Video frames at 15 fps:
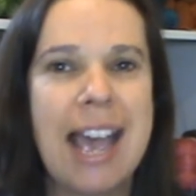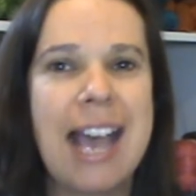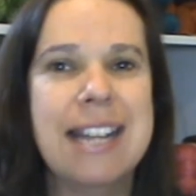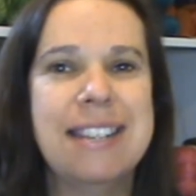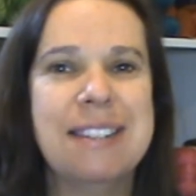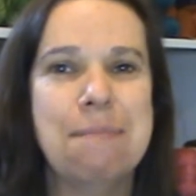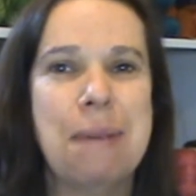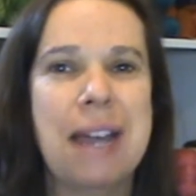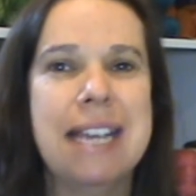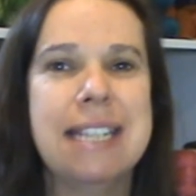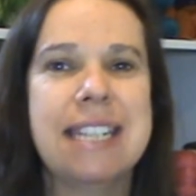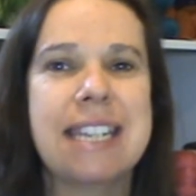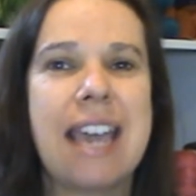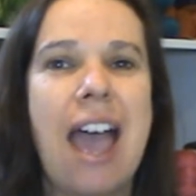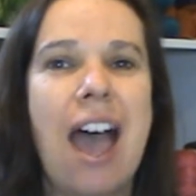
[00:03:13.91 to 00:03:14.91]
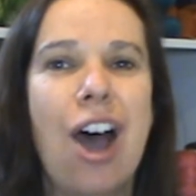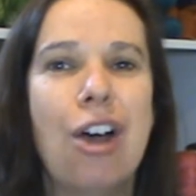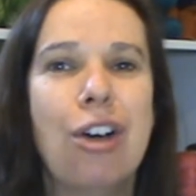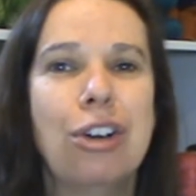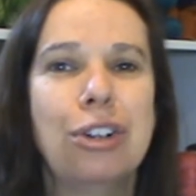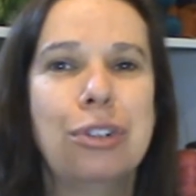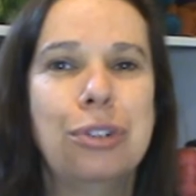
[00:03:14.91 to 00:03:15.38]
It's amazing
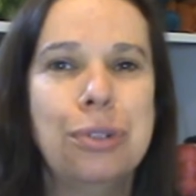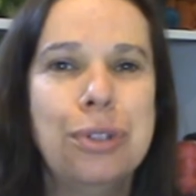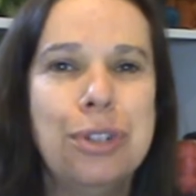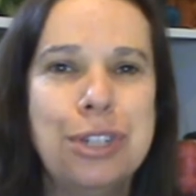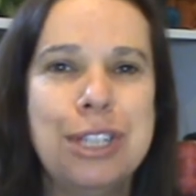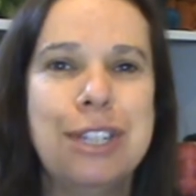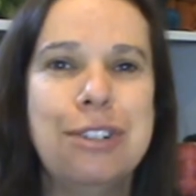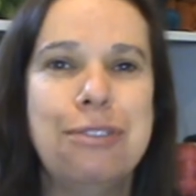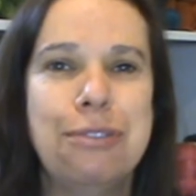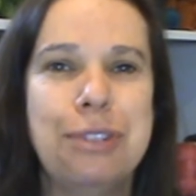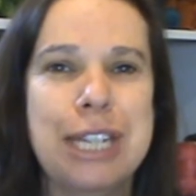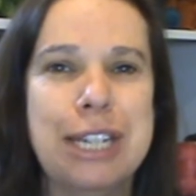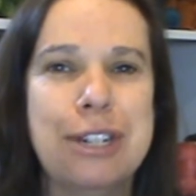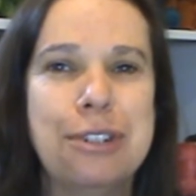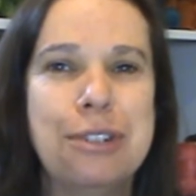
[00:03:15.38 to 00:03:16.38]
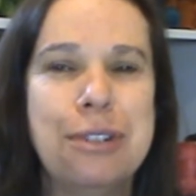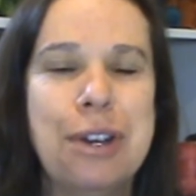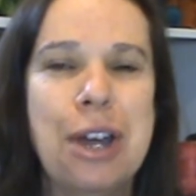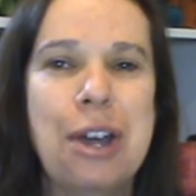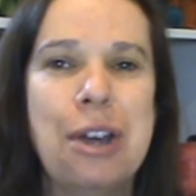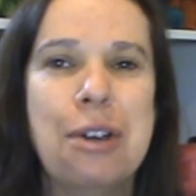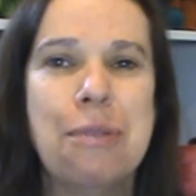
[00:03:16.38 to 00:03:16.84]
how good you feel
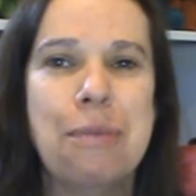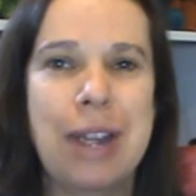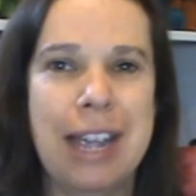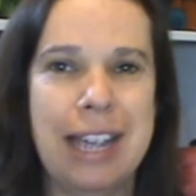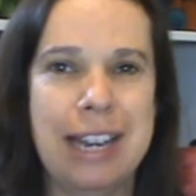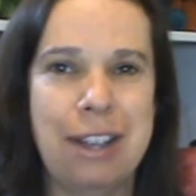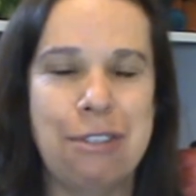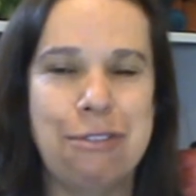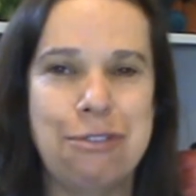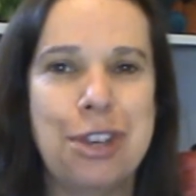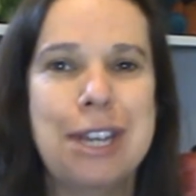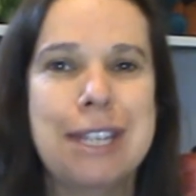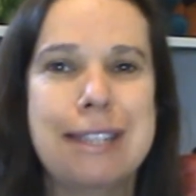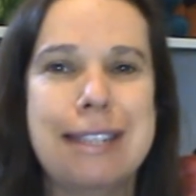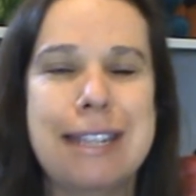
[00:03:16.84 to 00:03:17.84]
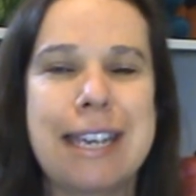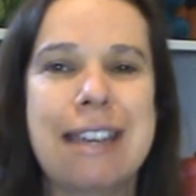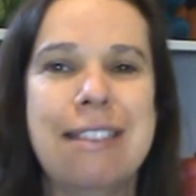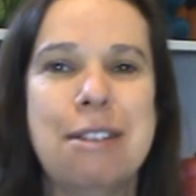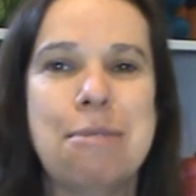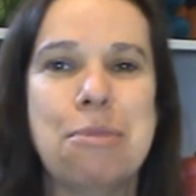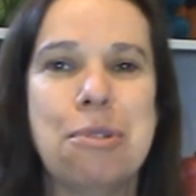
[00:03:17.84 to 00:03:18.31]
when first thing
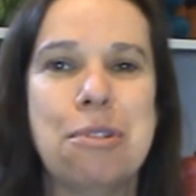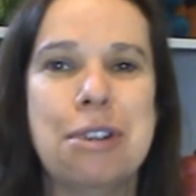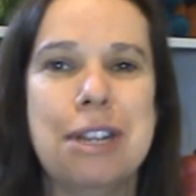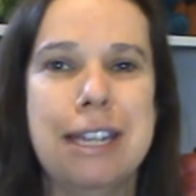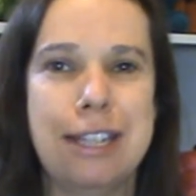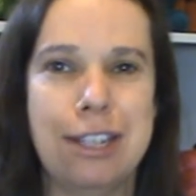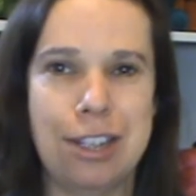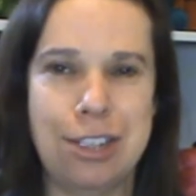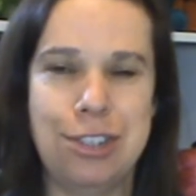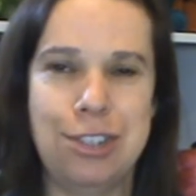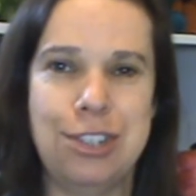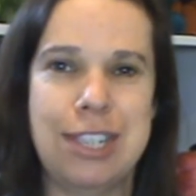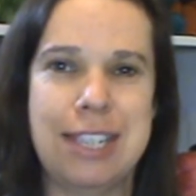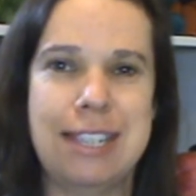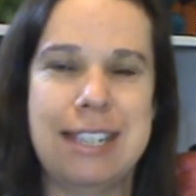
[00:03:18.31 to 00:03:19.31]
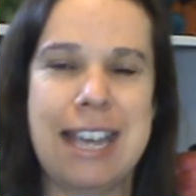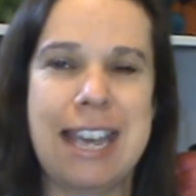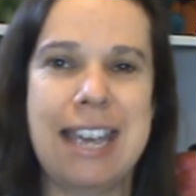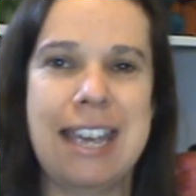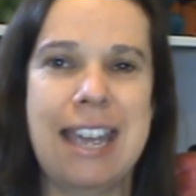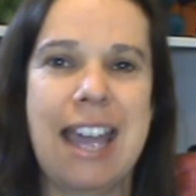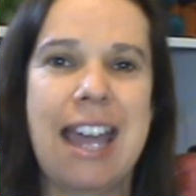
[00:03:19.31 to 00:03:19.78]
in the morning you
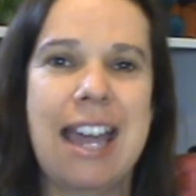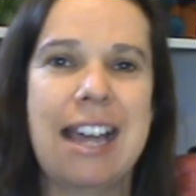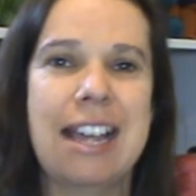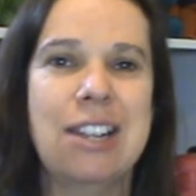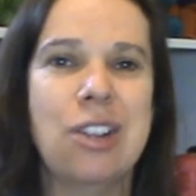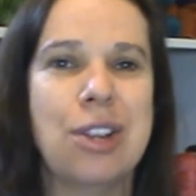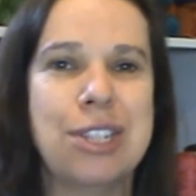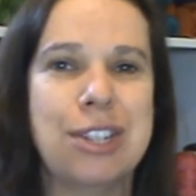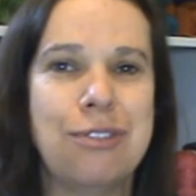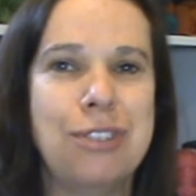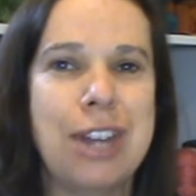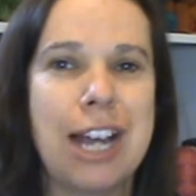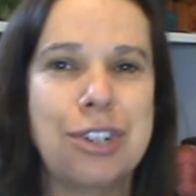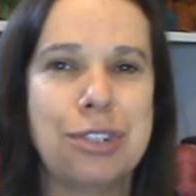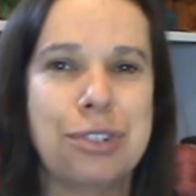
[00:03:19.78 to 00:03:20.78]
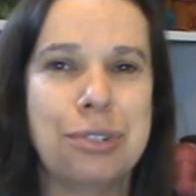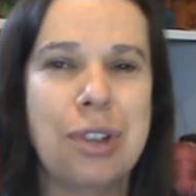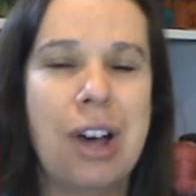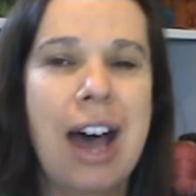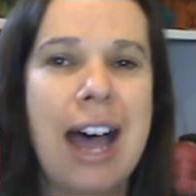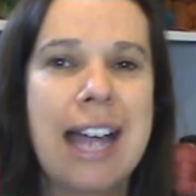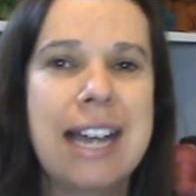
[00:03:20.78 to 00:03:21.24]
see lots of natural
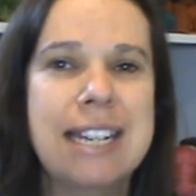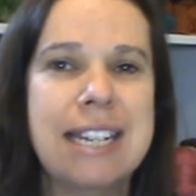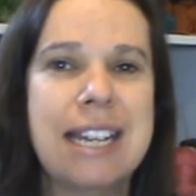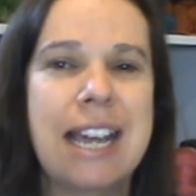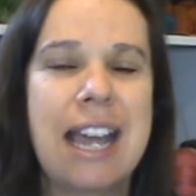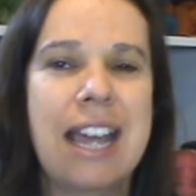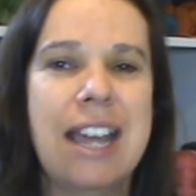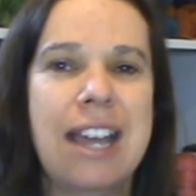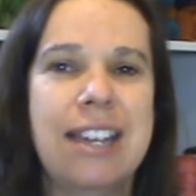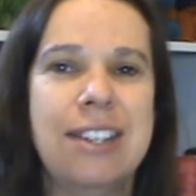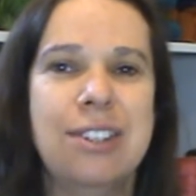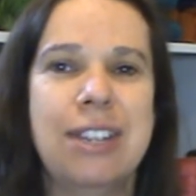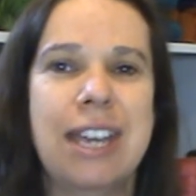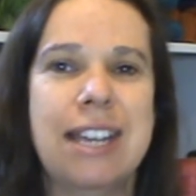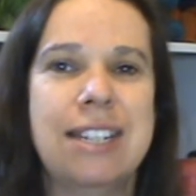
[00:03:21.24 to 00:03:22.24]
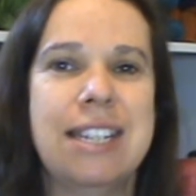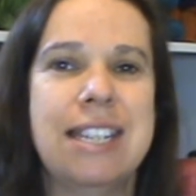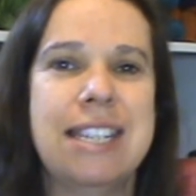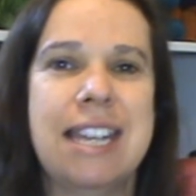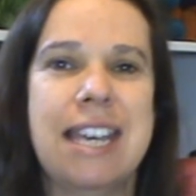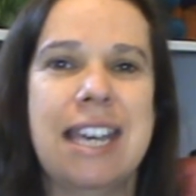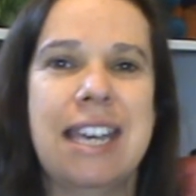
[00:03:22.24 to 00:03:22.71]
light, you get to
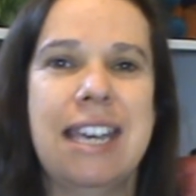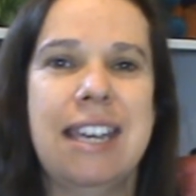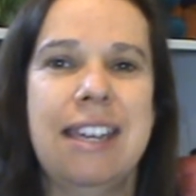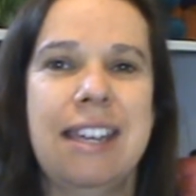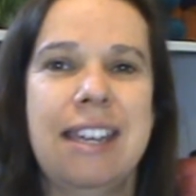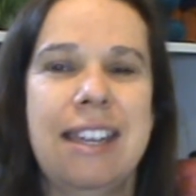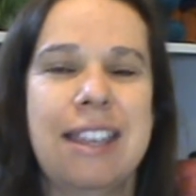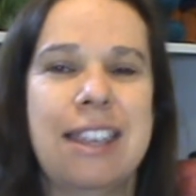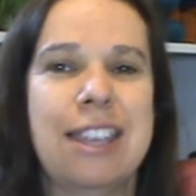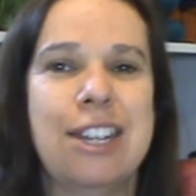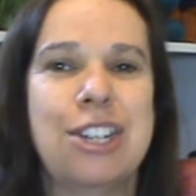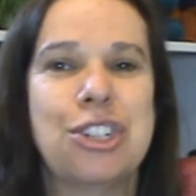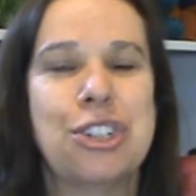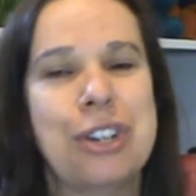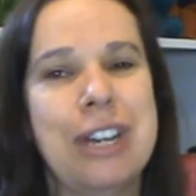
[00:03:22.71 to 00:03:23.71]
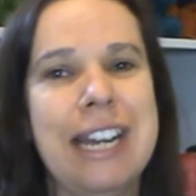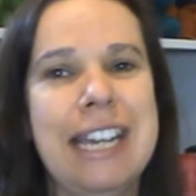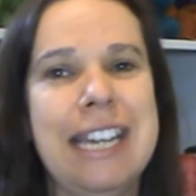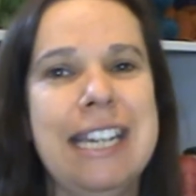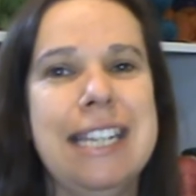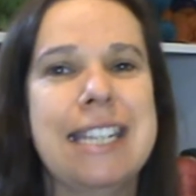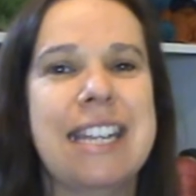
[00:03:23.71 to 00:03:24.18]
see the
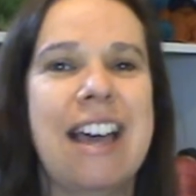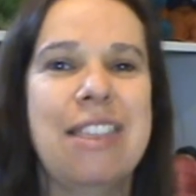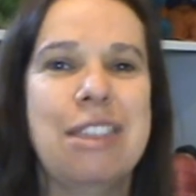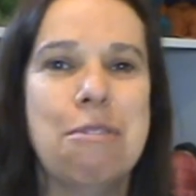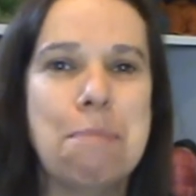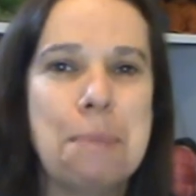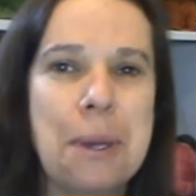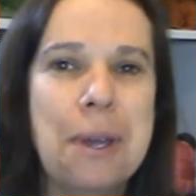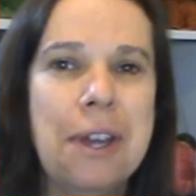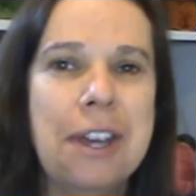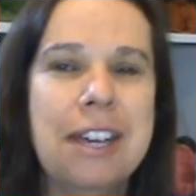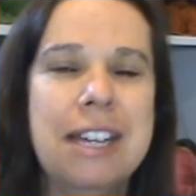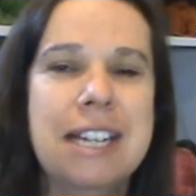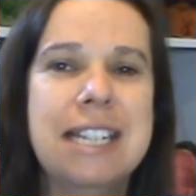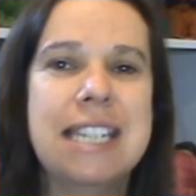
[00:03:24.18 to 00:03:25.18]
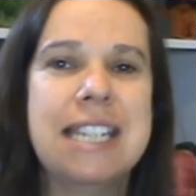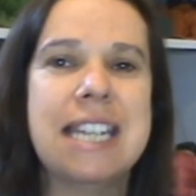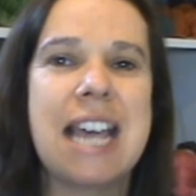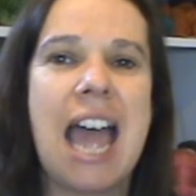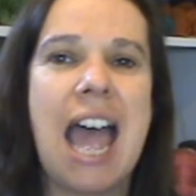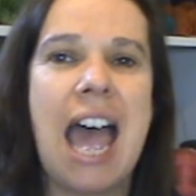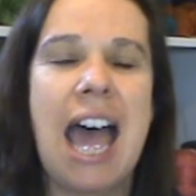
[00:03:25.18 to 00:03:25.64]
trees and the
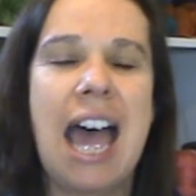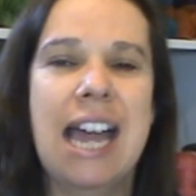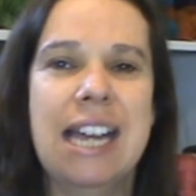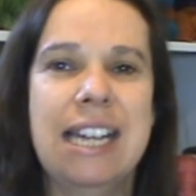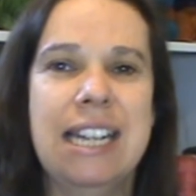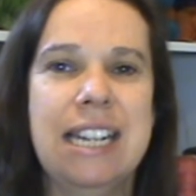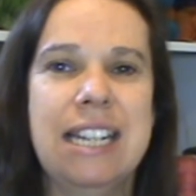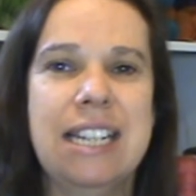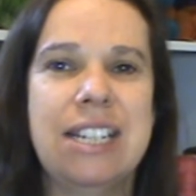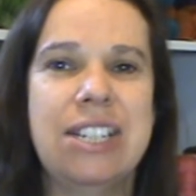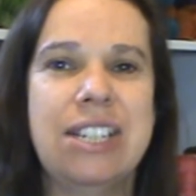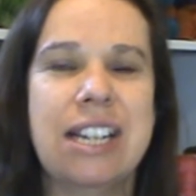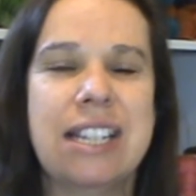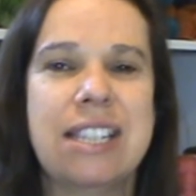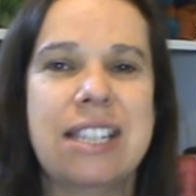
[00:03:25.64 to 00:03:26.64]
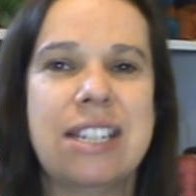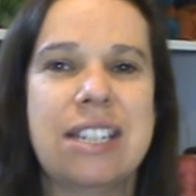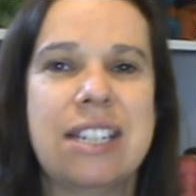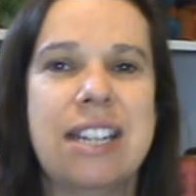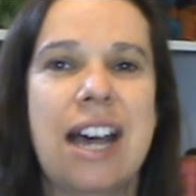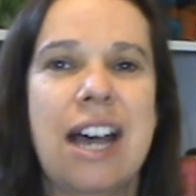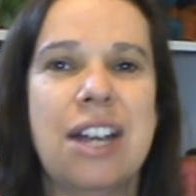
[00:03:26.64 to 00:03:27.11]
birds, and just
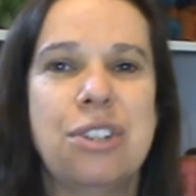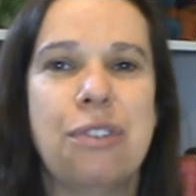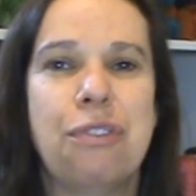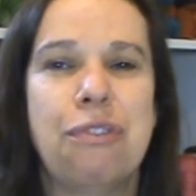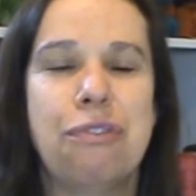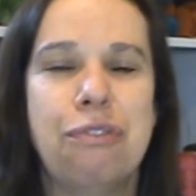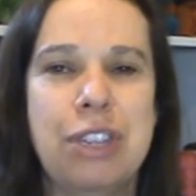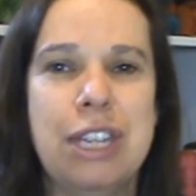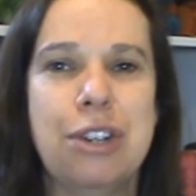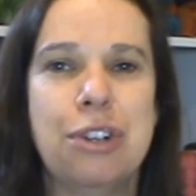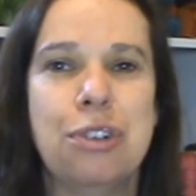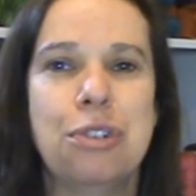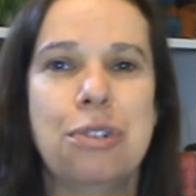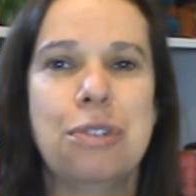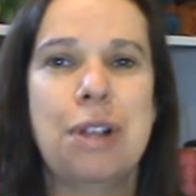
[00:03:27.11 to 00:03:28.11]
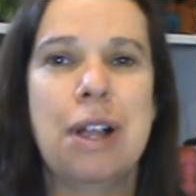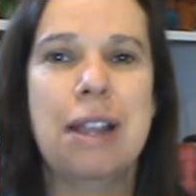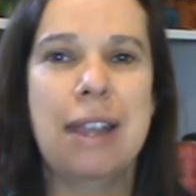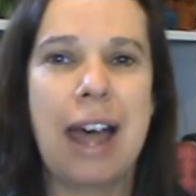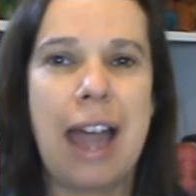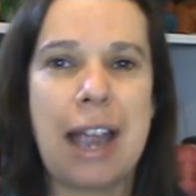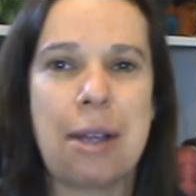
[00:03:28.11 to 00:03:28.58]
start to feel
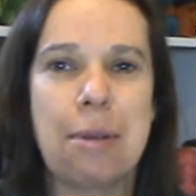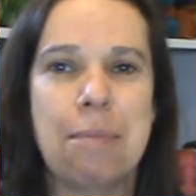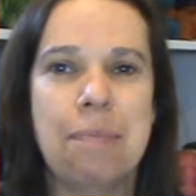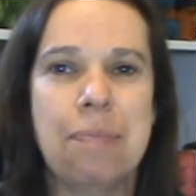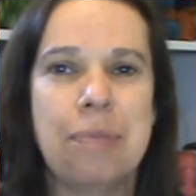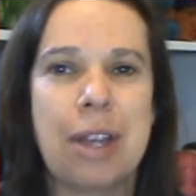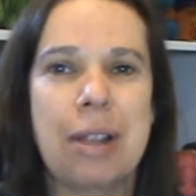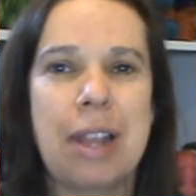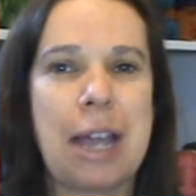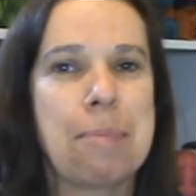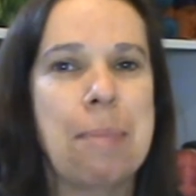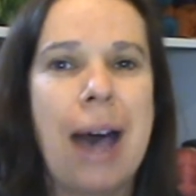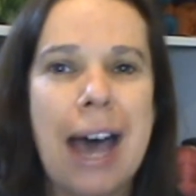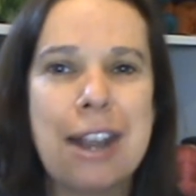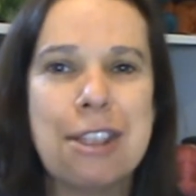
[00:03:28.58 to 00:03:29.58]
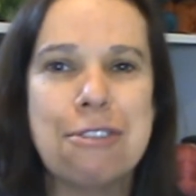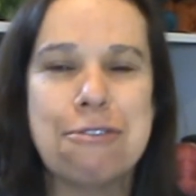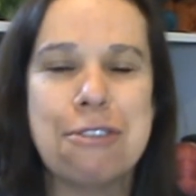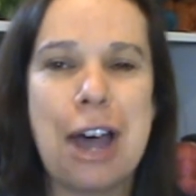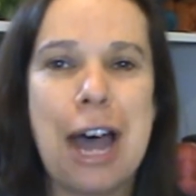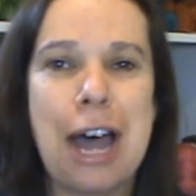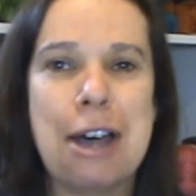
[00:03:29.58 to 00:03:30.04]
like part of the
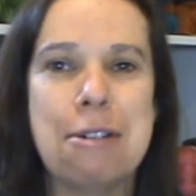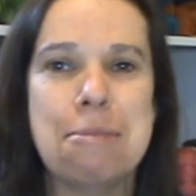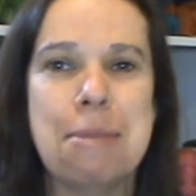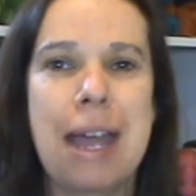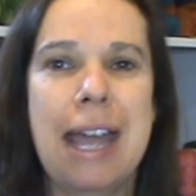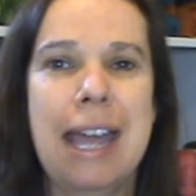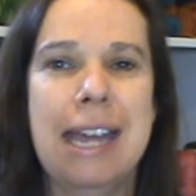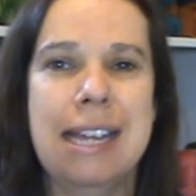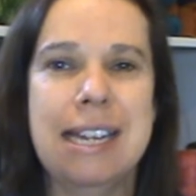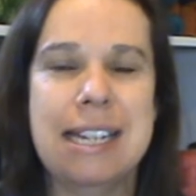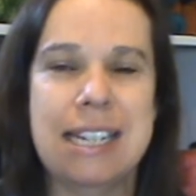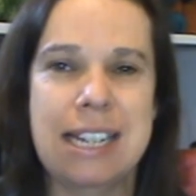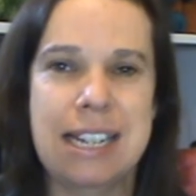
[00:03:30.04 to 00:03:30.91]
farm and